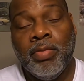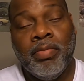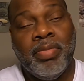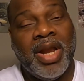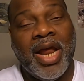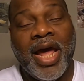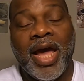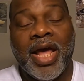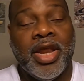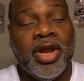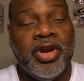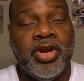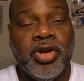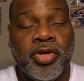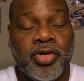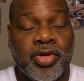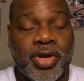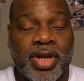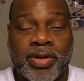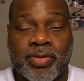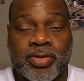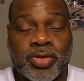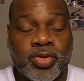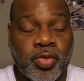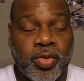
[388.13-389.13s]
but I didn't know
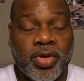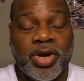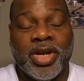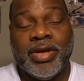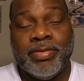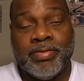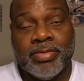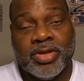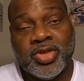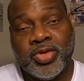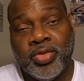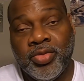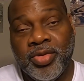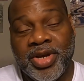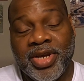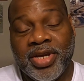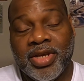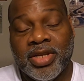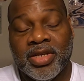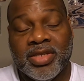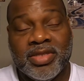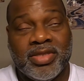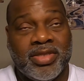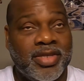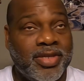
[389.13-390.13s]
there was one in
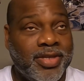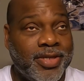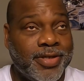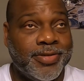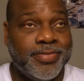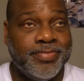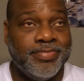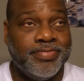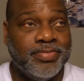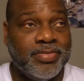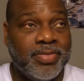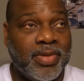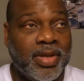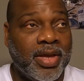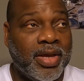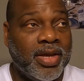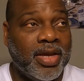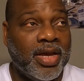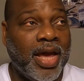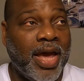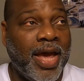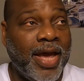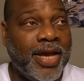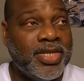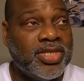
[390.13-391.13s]
between until
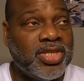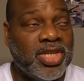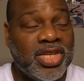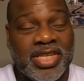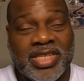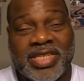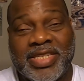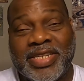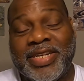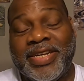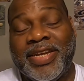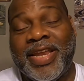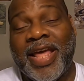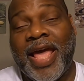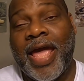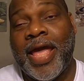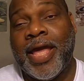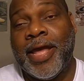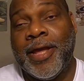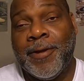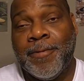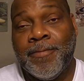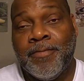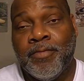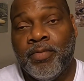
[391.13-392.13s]
actually
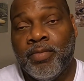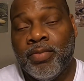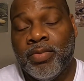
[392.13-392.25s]
today.